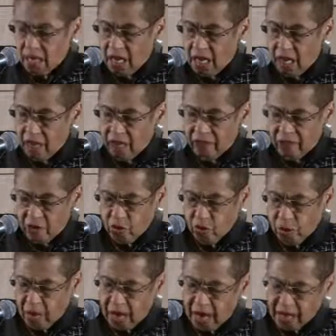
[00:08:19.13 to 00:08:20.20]
uh, a few
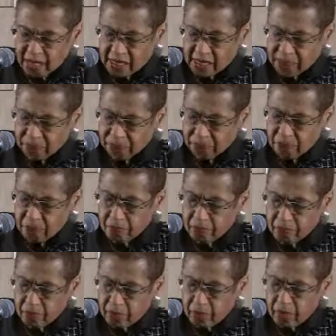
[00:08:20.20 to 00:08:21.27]
blocks
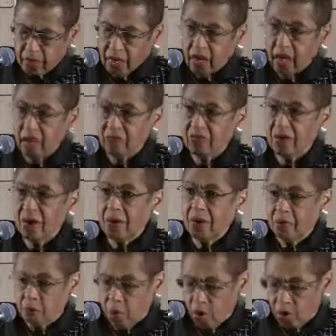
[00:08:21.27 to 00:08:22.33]
uh, from
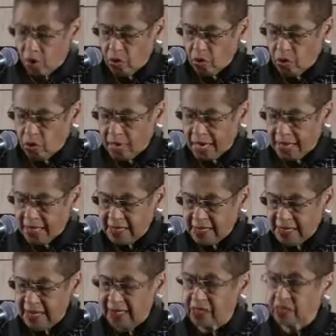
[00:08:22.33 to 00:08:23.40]
the World Trade
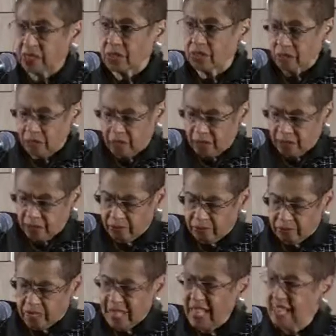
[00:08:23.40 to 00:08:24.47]
Center
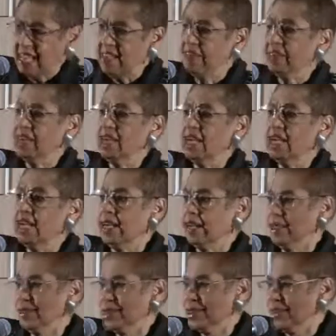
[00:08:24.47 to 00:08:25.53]
even
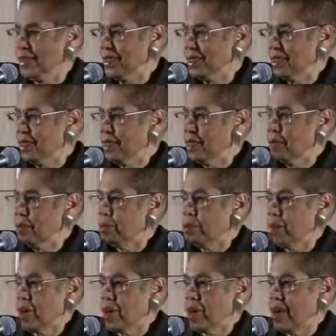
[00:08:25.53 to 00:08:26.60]
in
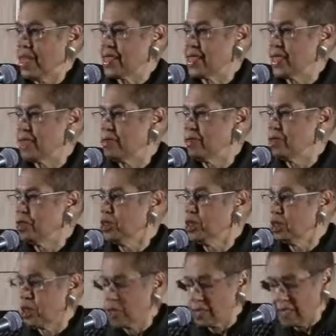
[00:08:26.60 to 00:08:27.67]
progressive New
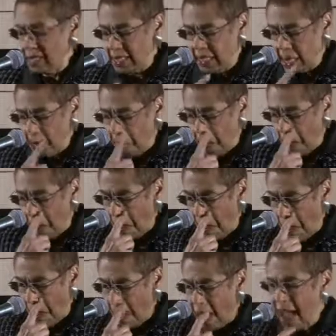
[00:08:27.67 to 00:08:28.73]
York City,
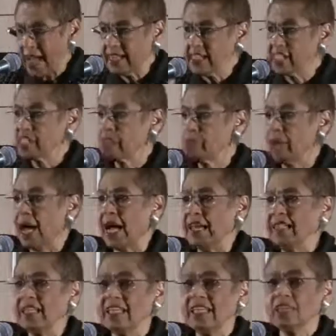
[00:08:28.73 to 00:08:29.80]
and
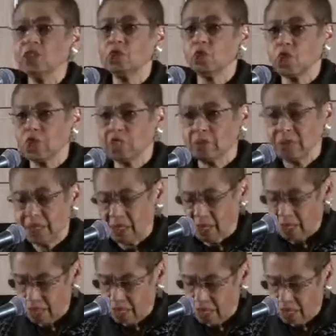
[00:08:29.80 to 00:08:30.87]
despite the
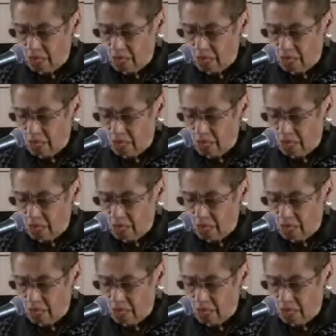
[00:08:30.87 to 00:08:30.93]
endorsement